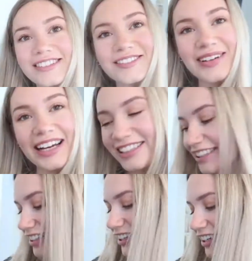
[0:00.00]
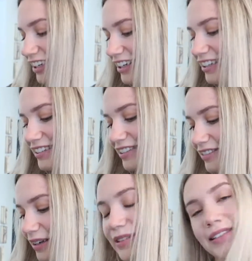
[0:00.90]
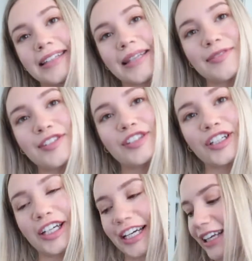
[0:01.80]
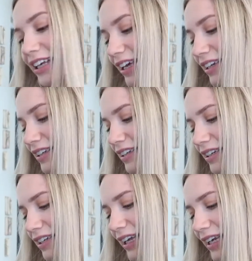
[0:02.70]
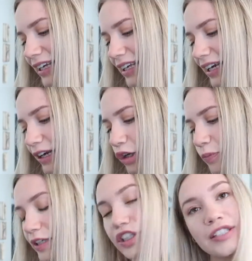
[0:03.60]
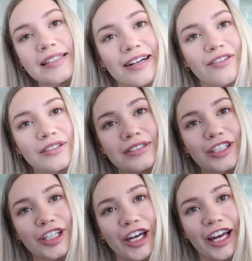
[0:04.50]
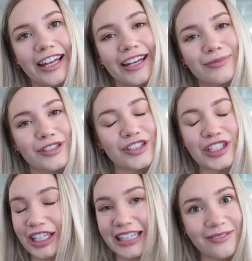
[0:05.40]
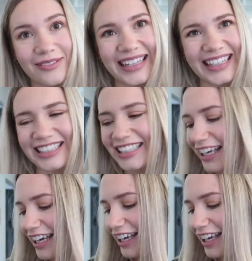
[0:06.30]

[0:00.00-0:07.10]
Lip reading: too much. So I'm just gonna keep stirring and like, I hope it turns out good. I'm sure it will.